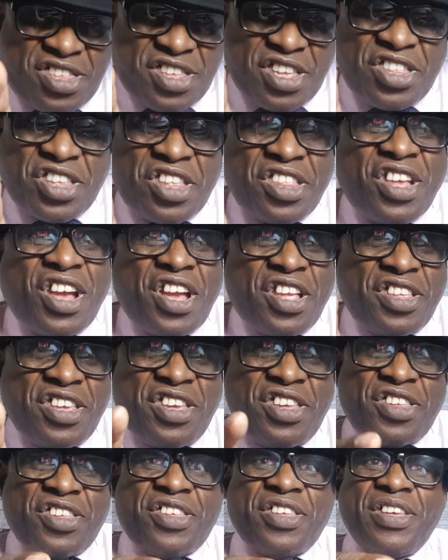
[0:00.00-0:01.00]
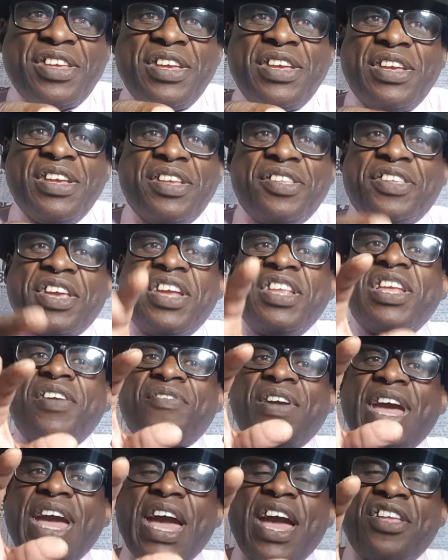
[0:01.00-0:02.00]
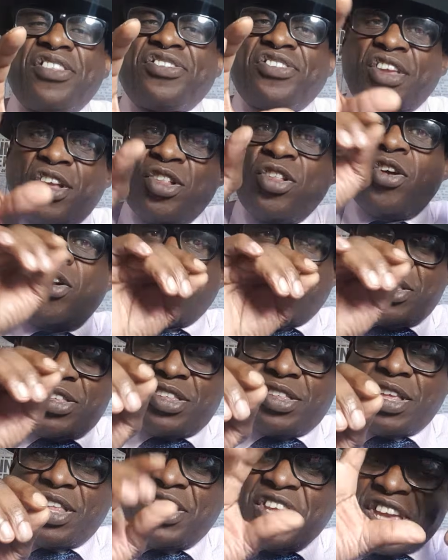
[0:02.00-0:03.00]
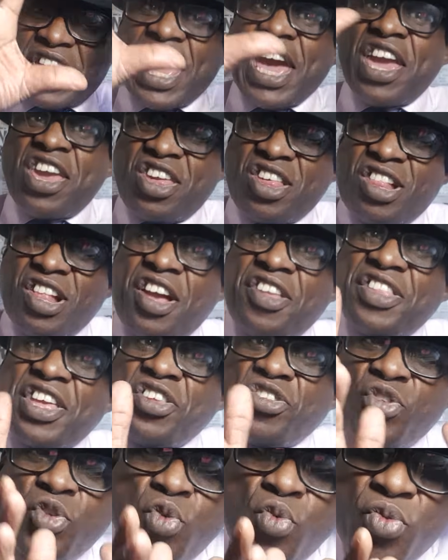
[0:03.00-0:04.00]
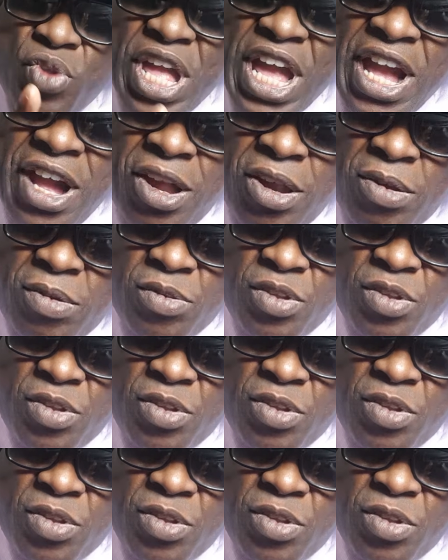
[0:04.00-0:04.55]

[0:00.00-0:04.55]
in the 90s, they never had the locks on the keys like they do now,